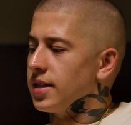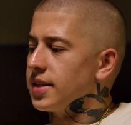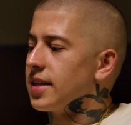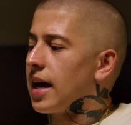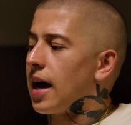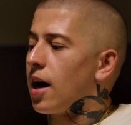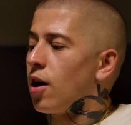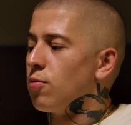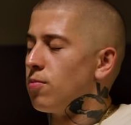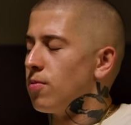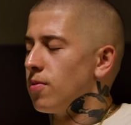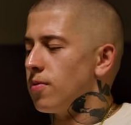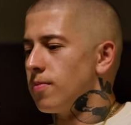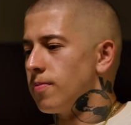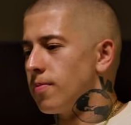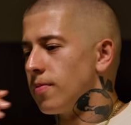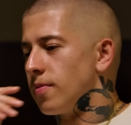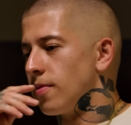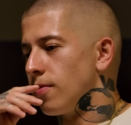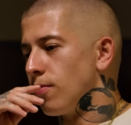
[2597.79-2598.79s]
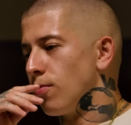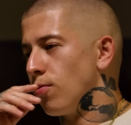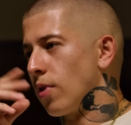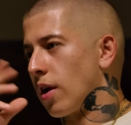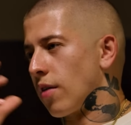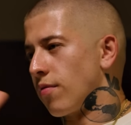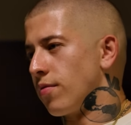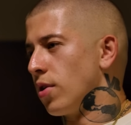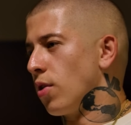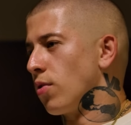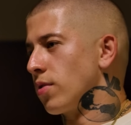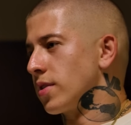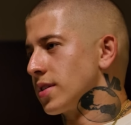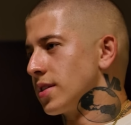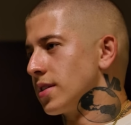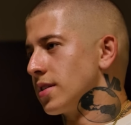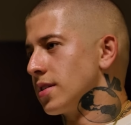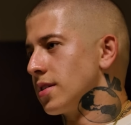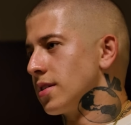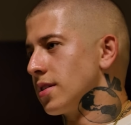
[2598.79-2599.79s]
this album, what I've
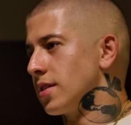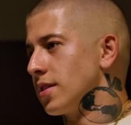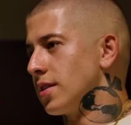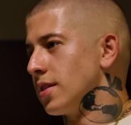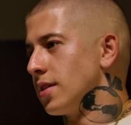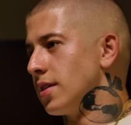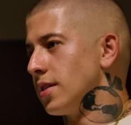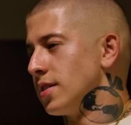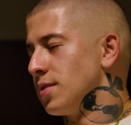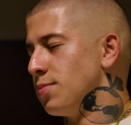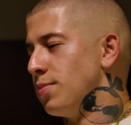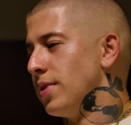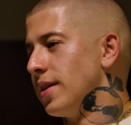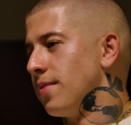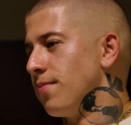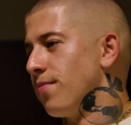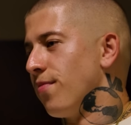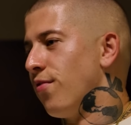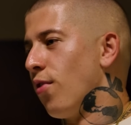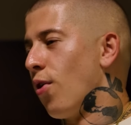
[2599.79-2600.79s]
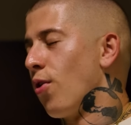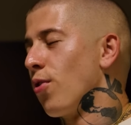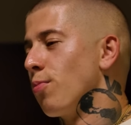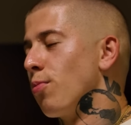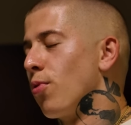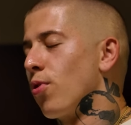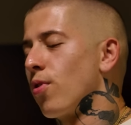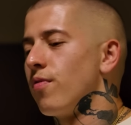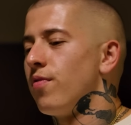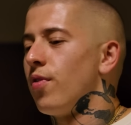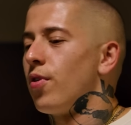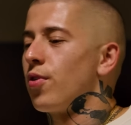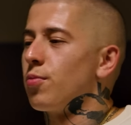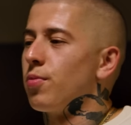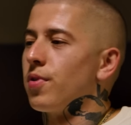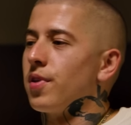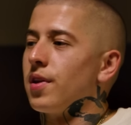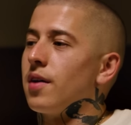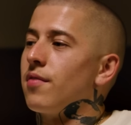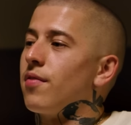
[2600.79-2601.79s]
noticed is it's been more
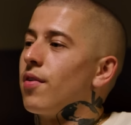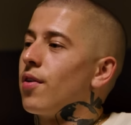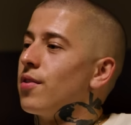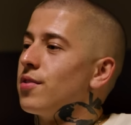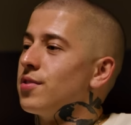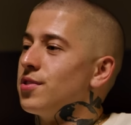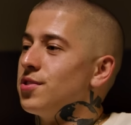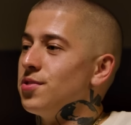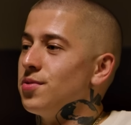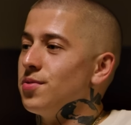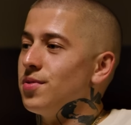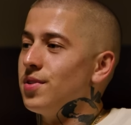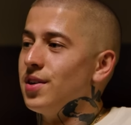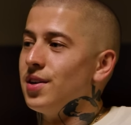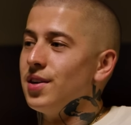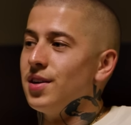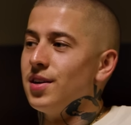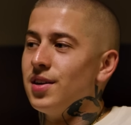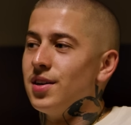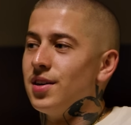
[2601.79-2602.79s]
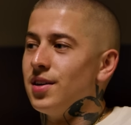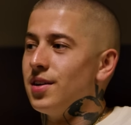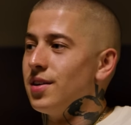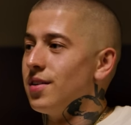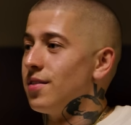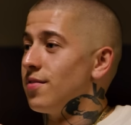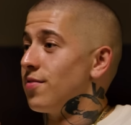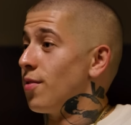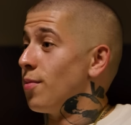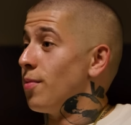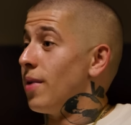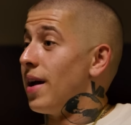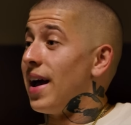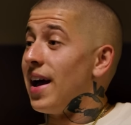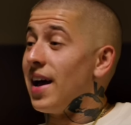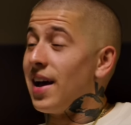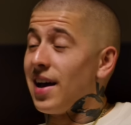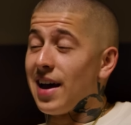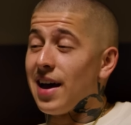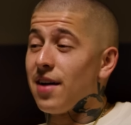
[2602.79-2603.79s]
vulnerable than I've heard you from
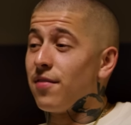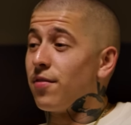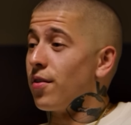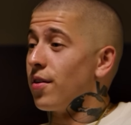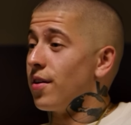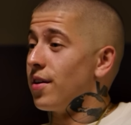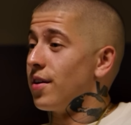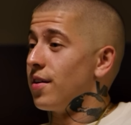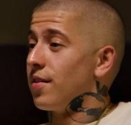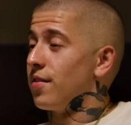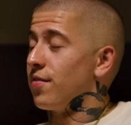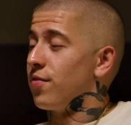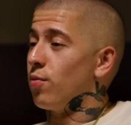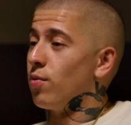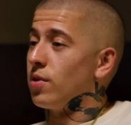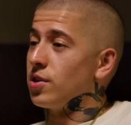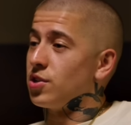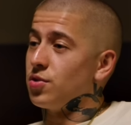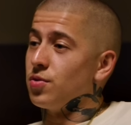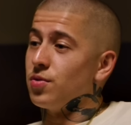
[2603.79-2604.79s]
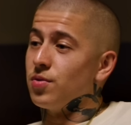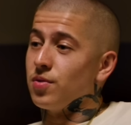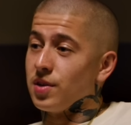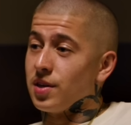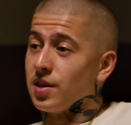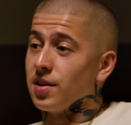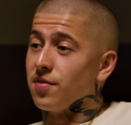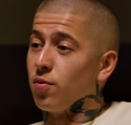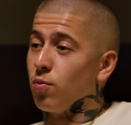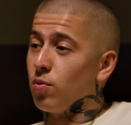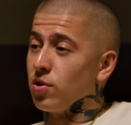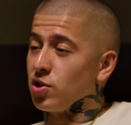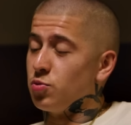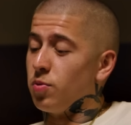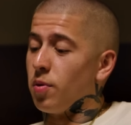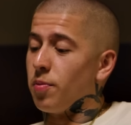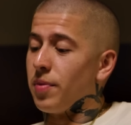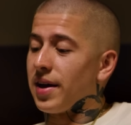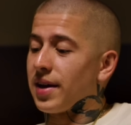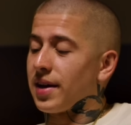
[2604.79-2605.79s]
what you've
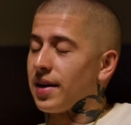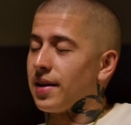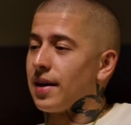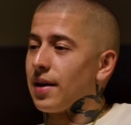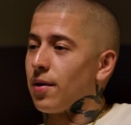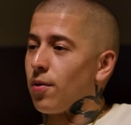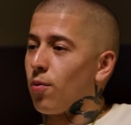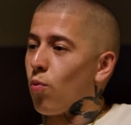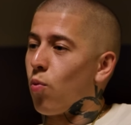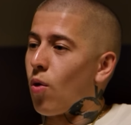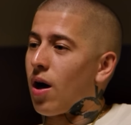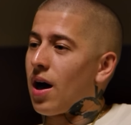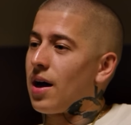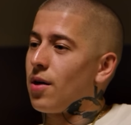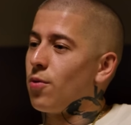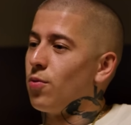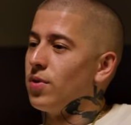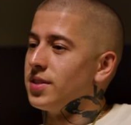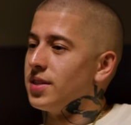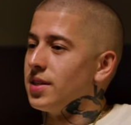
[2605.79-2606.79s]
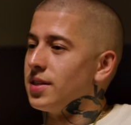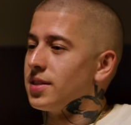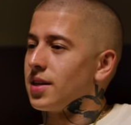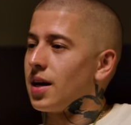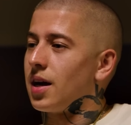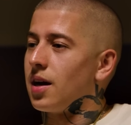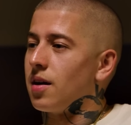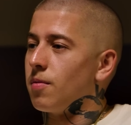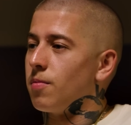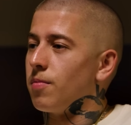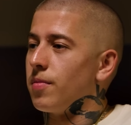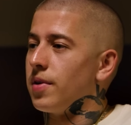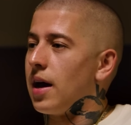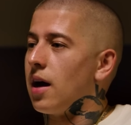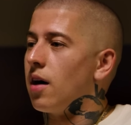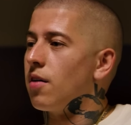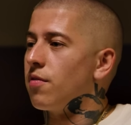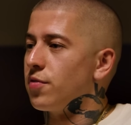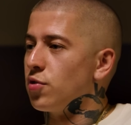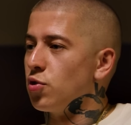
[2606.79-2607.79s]
been making. Why was it time
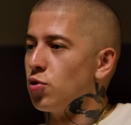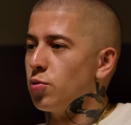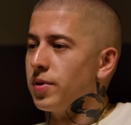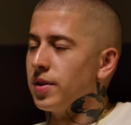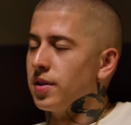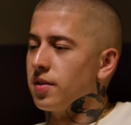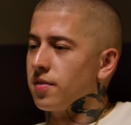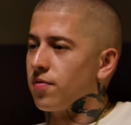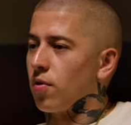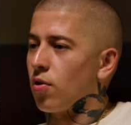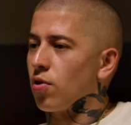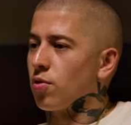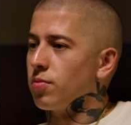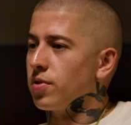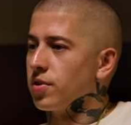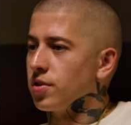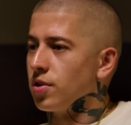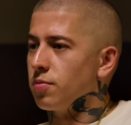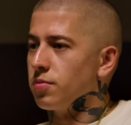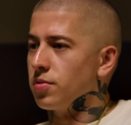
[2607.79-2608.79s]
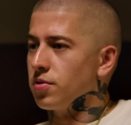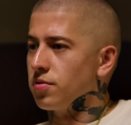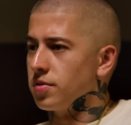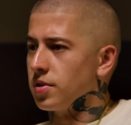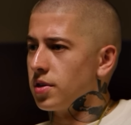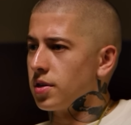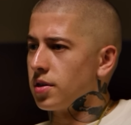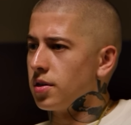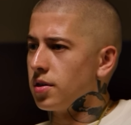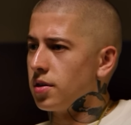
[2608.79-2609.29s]
now for you to be this vulnerable in your music?